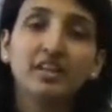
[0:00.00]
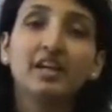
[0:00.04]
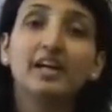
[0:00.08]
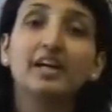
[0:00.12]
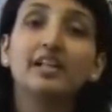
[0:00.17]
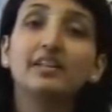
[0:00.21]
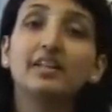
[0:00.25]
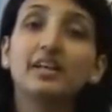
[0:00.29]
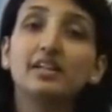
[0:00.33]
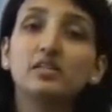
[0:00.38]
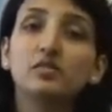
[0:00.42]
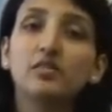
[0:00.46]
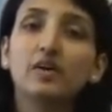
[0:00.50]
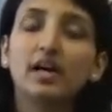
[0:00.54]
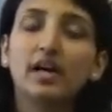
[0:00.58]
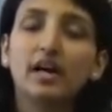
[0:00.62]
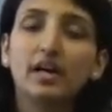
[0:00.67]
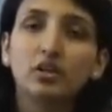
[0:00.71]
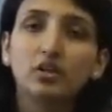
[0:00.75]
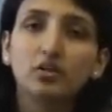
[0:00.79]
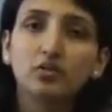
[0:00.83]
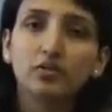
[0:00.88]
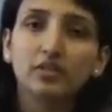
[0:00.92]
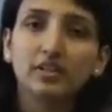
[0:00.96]
And that's why
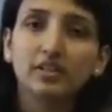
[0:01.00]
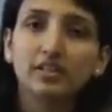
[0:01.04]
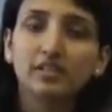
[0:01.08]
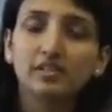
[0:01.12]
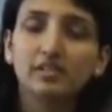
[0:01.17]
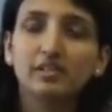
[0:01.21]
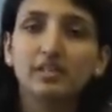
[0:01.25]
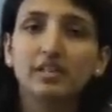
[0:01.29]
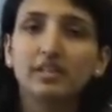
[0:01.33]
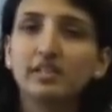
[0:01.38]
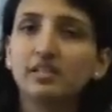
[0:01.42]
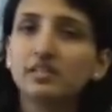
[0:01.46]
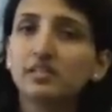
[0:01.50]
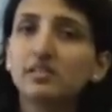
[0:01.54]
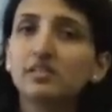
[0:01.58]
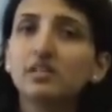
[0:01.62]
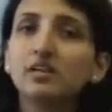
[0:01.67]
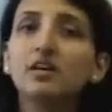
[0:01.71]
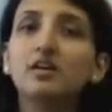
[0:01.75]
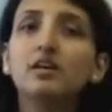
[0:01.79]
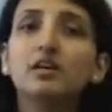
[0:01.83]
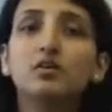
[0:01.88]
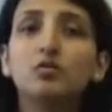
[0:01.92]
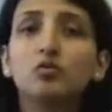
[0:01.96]
Ayurveda says,
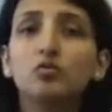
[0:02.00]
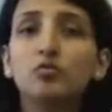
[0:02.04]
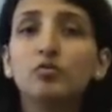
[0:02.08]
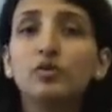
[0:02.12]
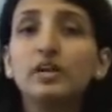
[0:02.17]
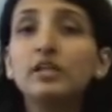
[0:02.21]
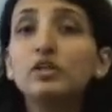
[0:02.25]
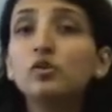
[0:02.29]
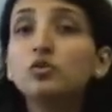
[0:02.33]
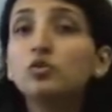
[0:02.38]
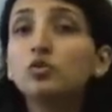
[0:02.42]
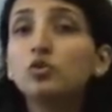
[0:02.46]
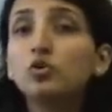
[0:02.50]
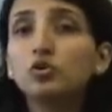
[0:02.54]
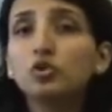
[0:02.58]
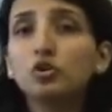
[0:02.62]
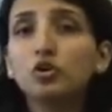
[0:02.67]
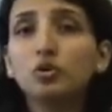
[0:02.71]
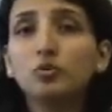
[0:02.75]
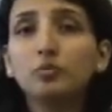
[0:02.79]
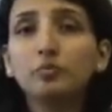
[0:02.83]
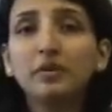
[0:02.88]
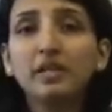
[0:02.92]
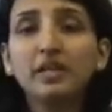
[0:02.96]
when you cook
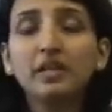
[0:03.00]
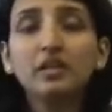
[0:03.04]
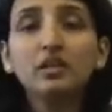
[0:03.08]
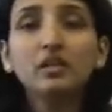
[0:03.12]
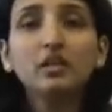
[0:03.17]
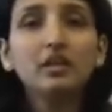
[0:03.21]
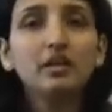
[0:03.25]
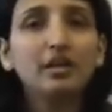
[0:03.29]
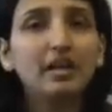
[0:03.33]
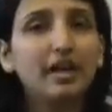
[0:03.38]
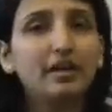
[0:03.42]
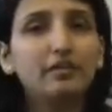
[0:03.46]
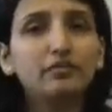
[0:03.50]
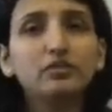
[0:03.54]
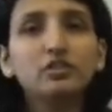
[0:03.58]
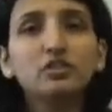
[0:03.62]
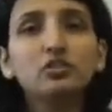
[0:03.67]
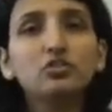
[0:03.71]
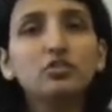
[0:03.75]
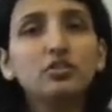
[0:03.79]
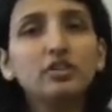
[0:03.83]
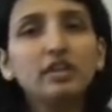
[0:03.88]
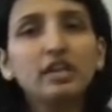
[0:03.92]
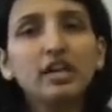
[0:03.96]
your meal, after
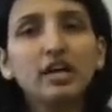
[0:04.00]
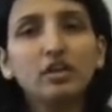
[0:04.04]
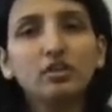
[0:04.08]
3